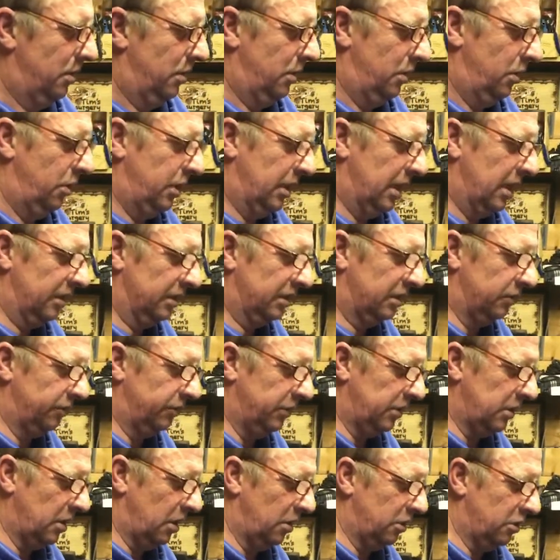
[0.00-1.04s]
Who else have we
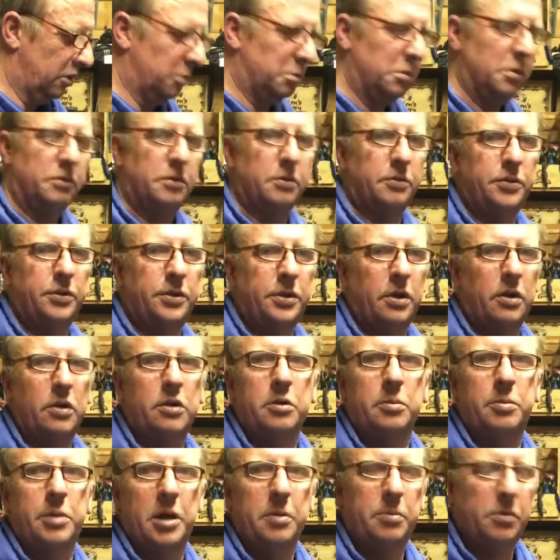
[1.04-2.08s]
got on? With a few other
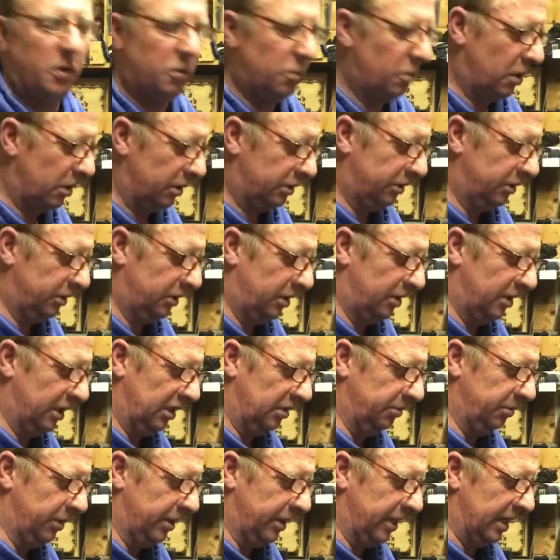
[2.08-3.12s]
people watching there?
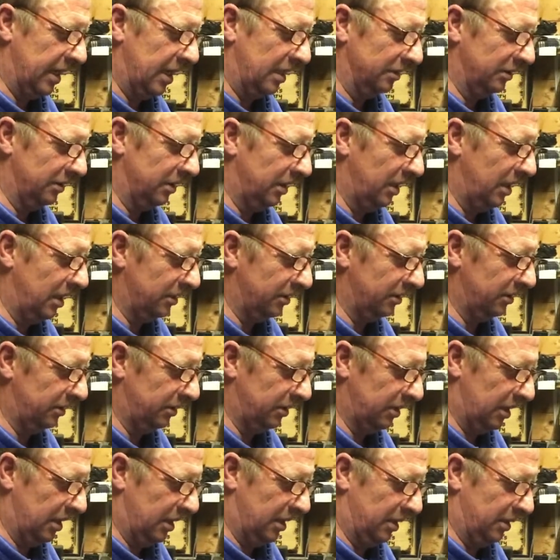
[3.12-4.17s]
Anybody else that hasn't
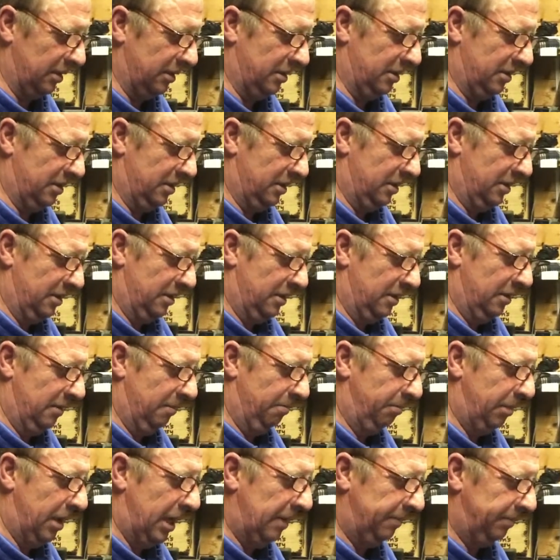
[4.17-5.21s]

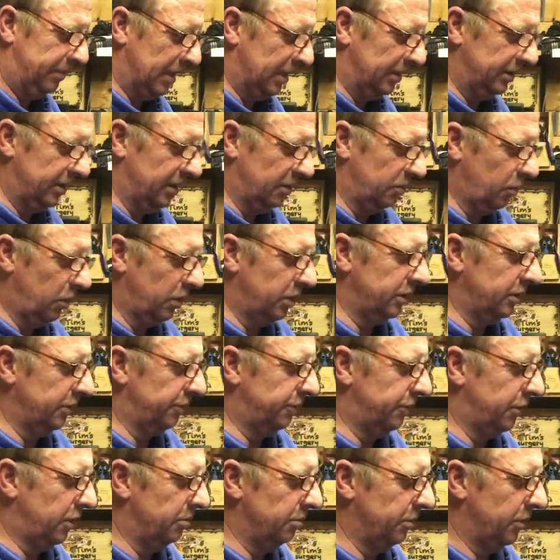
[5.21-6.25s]
piped in yet? Where are you
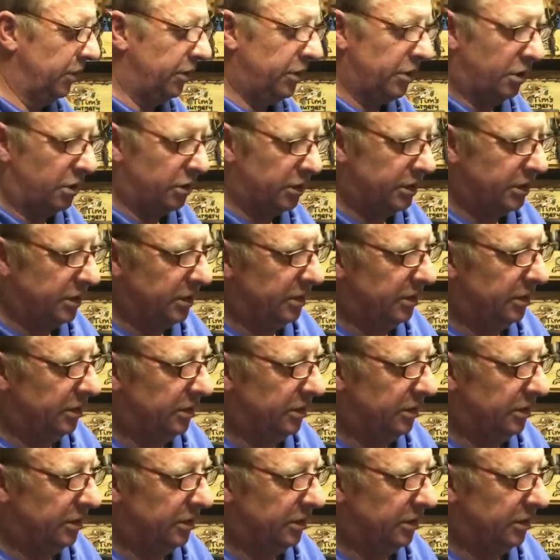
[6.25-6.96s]
from? Who are you?